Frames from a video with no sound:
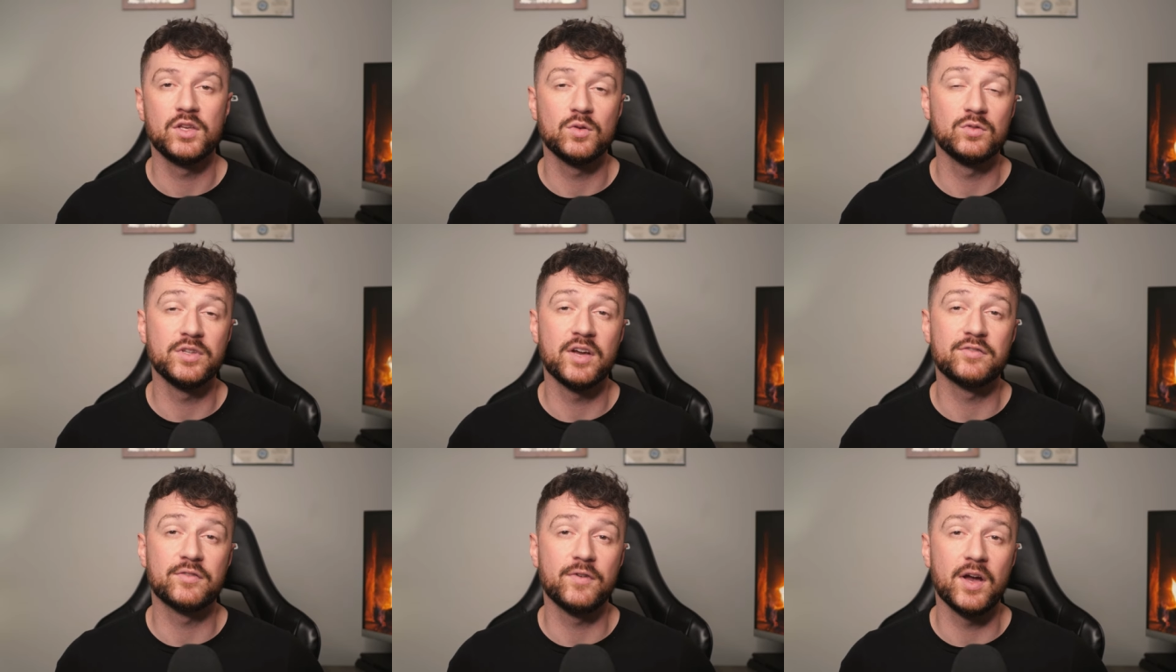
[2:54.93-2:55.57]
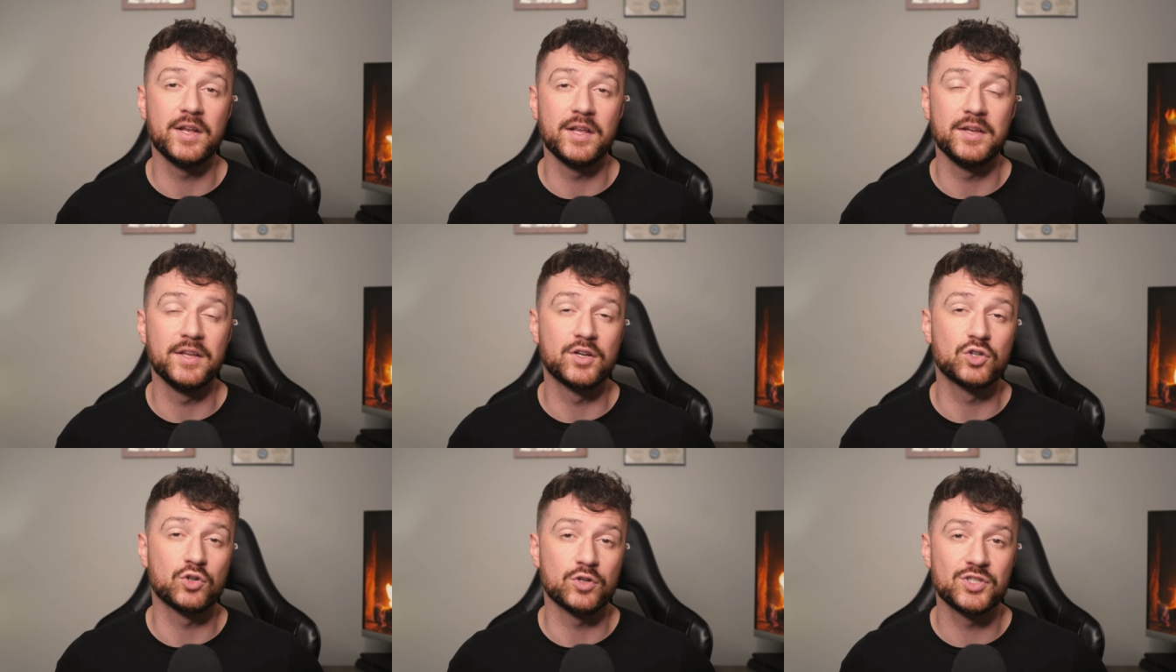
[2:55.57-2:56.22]
You will never find any
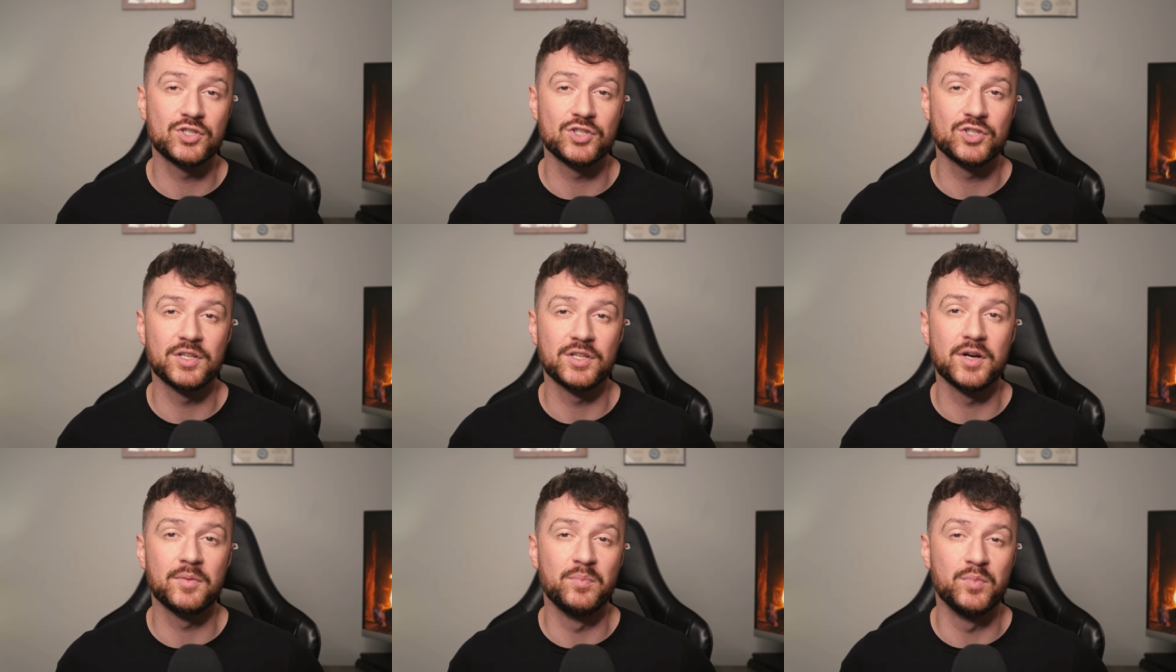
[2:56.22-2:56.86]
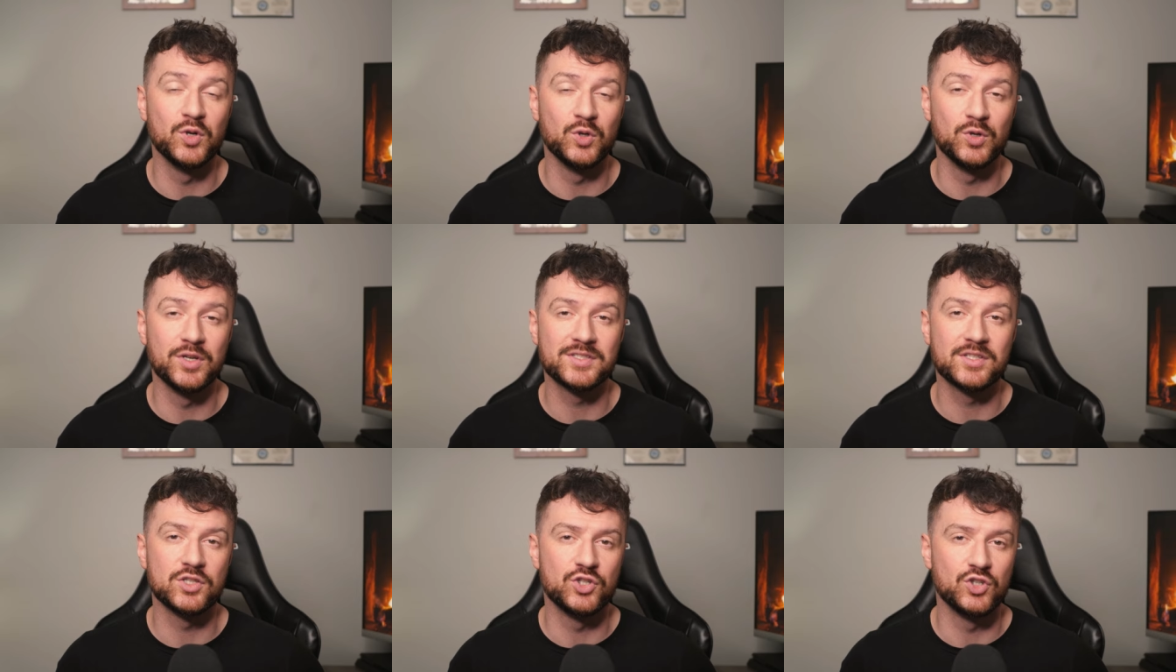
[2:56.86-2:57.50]
Christian,
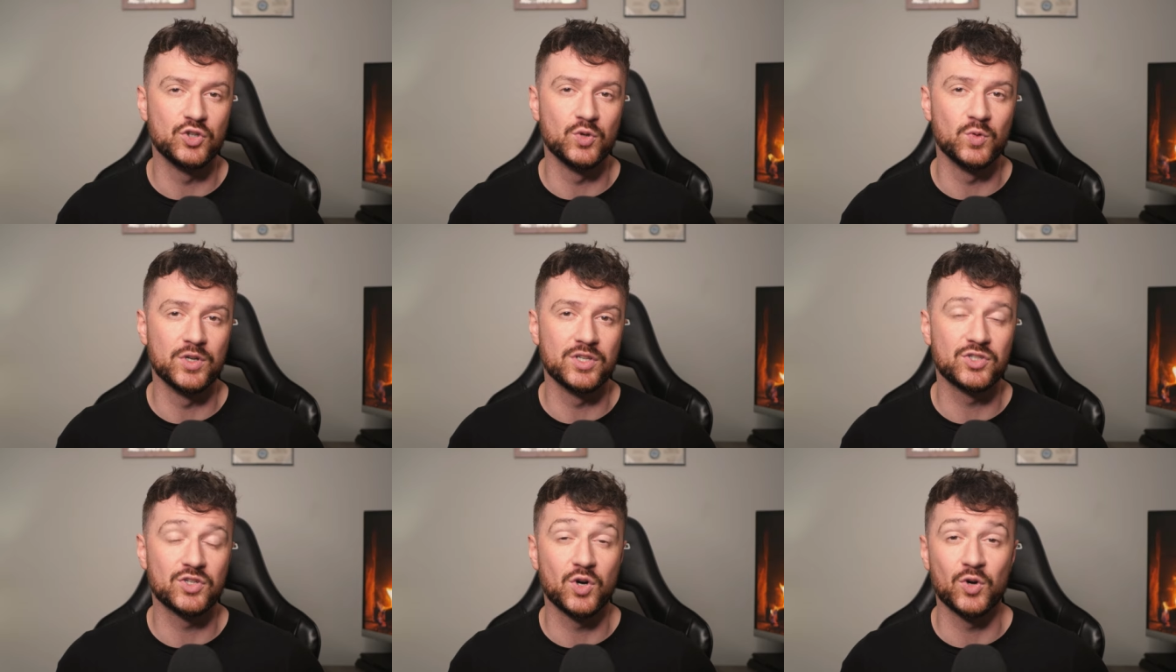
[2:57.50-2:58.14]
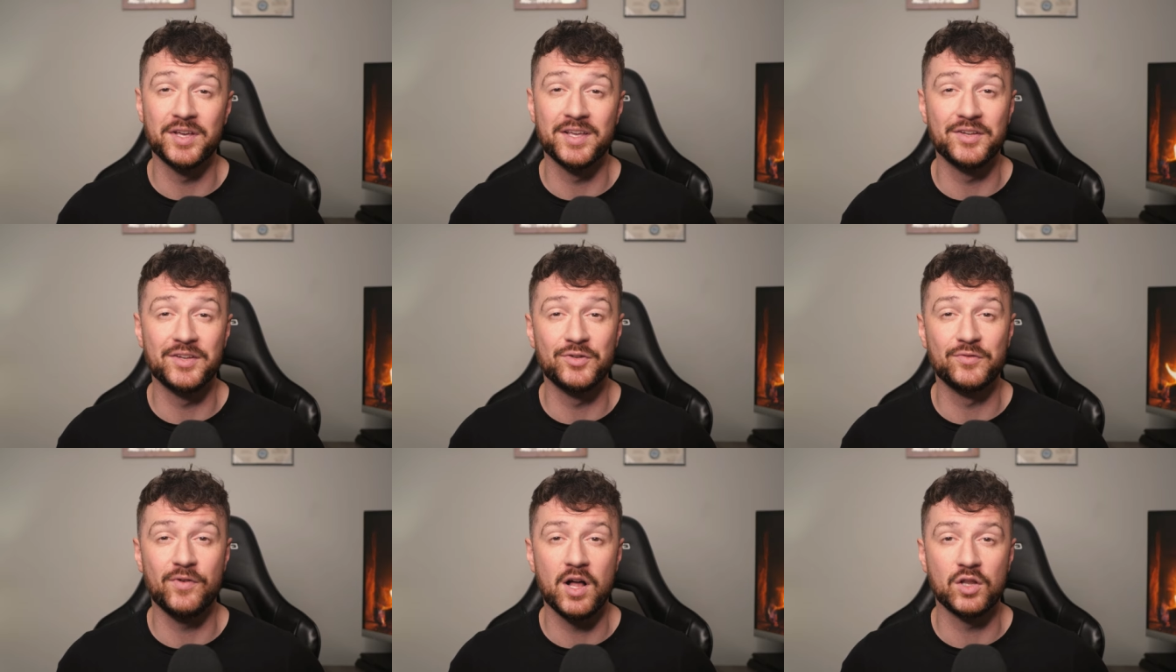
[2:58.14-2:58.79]
Buddhist, Jewish, or Hindu
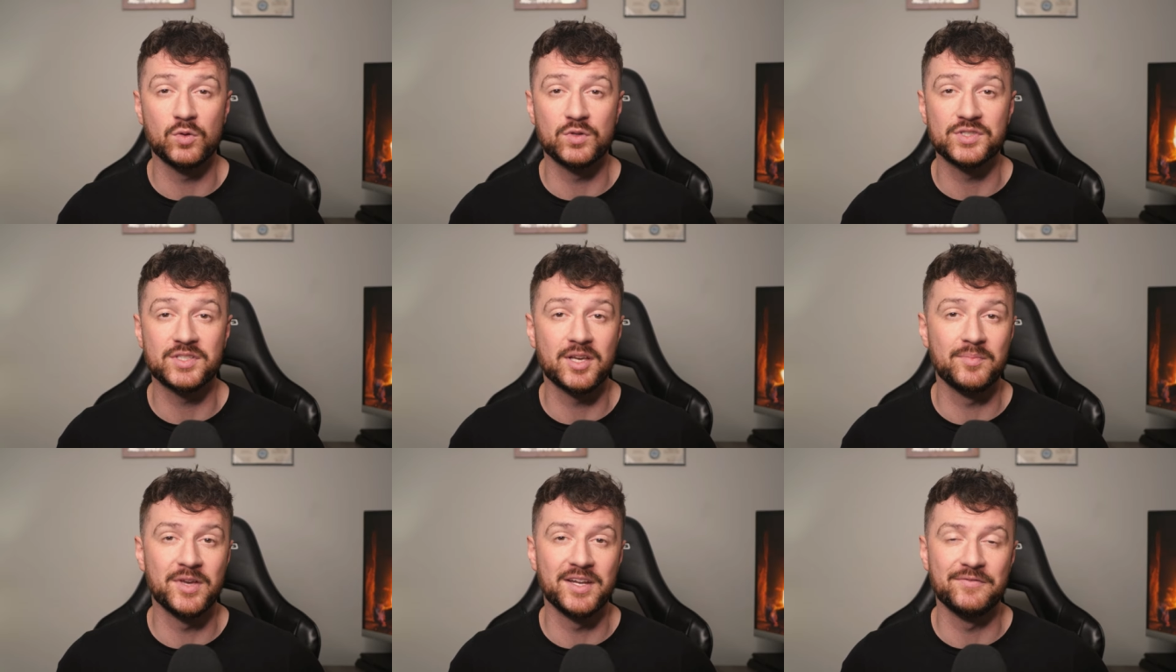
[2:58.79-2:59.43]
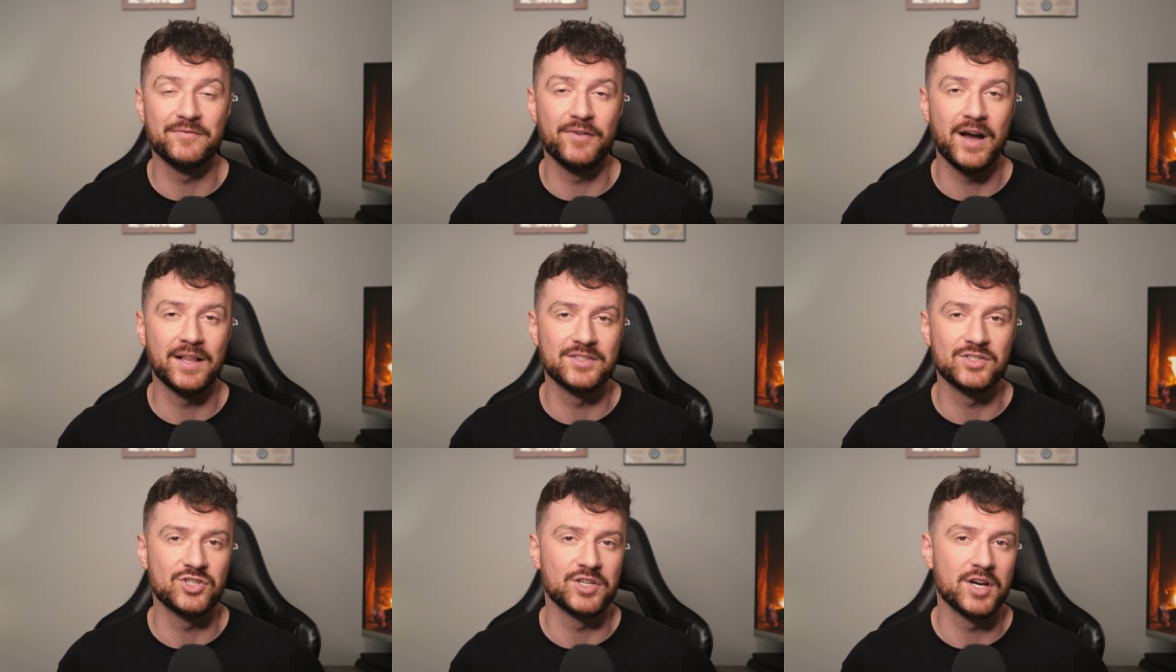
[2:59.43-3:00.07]
followers committing
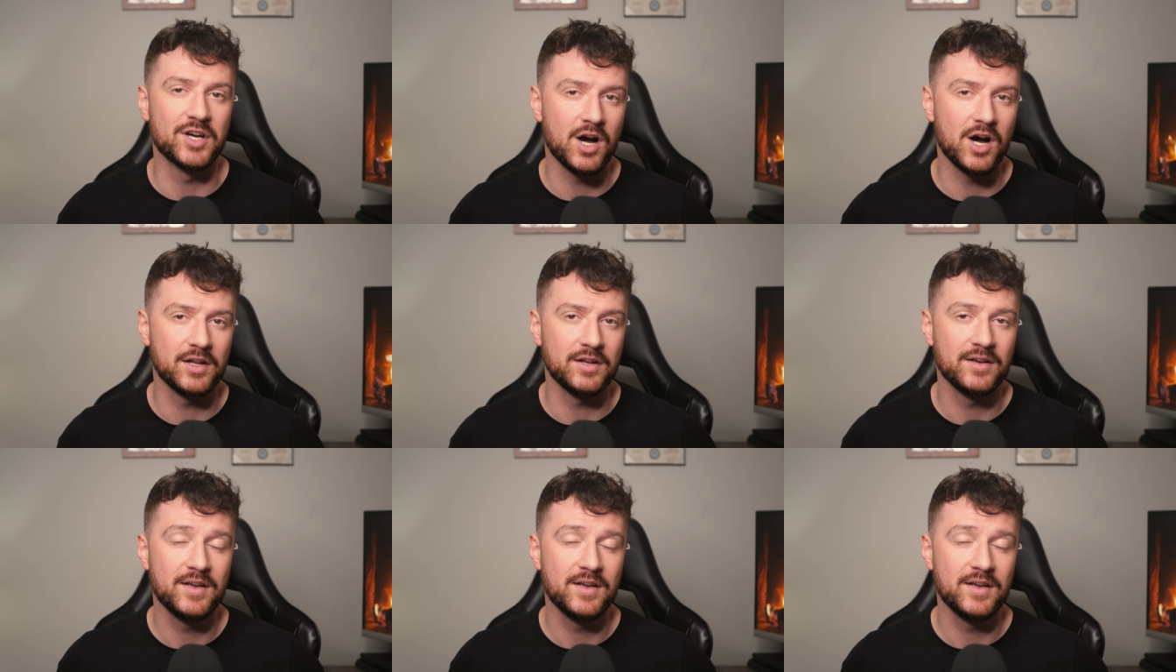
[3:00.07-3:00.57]
violent jihad.